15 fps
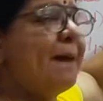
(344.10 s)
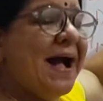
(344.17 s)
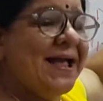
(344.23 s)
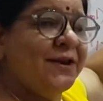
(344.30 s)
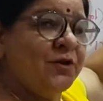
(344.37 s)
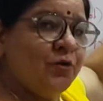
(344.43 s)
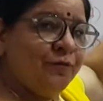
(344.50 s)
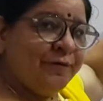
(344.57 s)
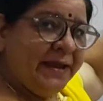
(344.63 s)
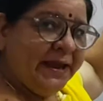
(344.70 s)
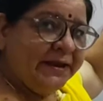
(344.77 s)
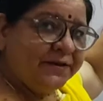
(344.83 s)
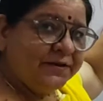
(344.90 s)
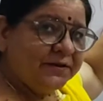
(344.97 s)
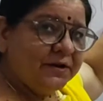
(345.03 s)

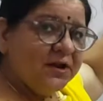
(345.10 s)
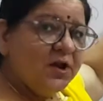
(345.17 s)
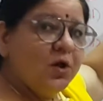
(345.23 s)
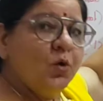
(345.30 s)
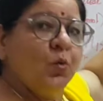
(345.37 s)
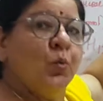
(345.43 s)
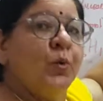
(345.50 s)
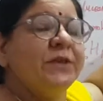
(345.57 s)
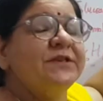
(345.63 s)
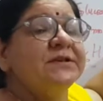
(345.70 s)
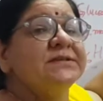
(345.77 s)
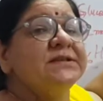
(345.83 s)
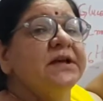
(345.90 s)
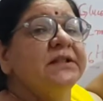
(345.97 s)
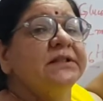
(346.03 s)
pyruvate, which
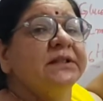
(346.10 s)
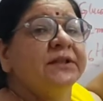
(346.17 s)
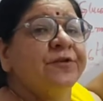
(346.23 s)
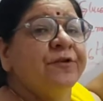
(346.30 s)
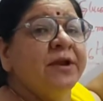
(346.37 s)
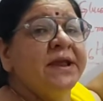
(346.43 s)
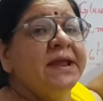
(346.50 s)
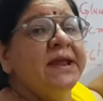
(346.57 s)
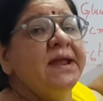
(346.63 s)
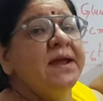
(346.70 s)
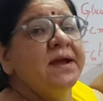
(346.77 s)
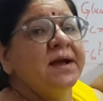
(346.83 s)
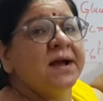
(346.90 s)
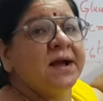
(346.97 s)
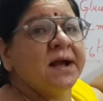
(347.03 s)
is a
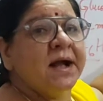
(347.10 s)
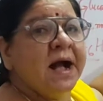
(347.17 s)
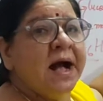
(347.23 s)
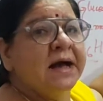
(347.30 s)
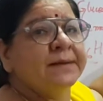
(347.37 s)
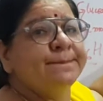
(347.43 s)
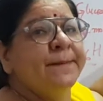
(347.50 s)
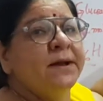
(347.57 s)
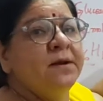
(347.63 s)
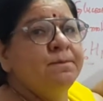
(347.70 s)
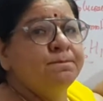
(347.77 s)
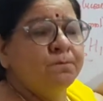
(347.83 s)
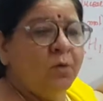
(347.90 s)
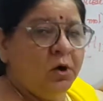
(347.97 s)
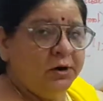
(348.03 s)
3
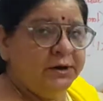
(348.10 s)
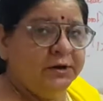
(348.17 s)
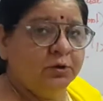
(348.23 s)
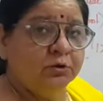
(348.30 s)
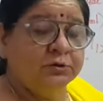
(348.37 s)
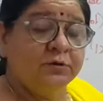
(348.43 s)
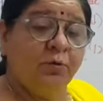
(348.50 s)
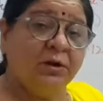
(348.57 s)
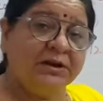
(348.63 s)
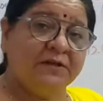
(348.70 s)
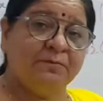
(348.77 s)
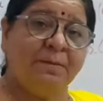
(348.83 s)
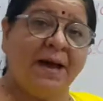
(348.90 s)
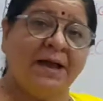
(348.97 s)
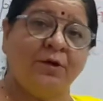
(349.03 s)
carbon molecule. So what is
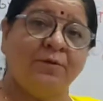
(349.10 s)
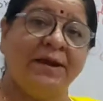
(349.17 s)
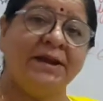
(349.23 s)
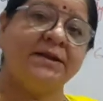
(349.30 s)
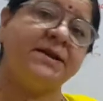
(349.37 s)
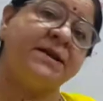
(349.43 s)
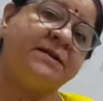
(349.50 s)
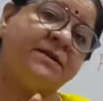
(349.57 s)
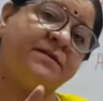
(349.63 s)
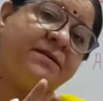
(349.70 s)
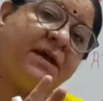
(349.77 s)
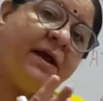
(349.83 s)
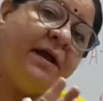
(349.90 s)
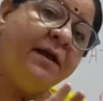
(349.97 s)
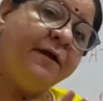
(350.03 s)
pyruvate? It is
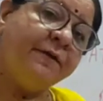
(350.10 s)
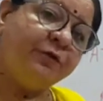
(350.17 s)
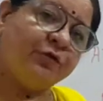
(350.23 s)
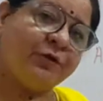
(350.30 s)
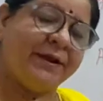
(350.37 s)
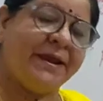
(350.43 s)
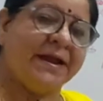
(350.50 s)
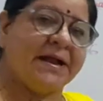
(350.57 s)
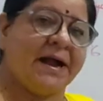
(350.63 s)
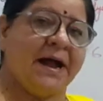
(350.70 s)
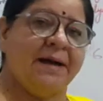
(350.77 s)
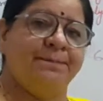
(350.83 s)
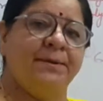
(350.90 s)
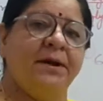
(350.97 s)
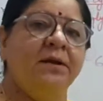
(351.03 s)
a 3
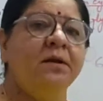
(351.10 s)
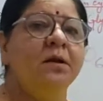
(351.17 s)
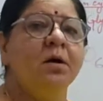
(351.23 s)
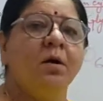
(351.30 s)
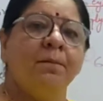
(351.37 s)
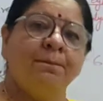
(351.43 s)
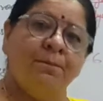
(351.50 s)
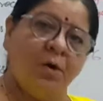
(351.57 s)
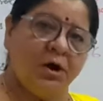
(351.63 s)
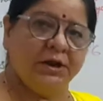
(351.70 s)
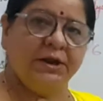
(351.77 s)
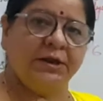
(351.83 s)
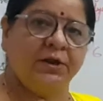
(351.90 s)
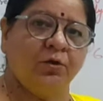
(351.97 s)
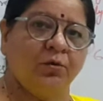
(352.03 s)
carbon
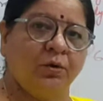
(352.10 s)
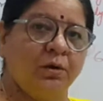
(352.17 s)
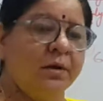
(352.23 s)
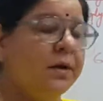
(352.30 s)
molecule,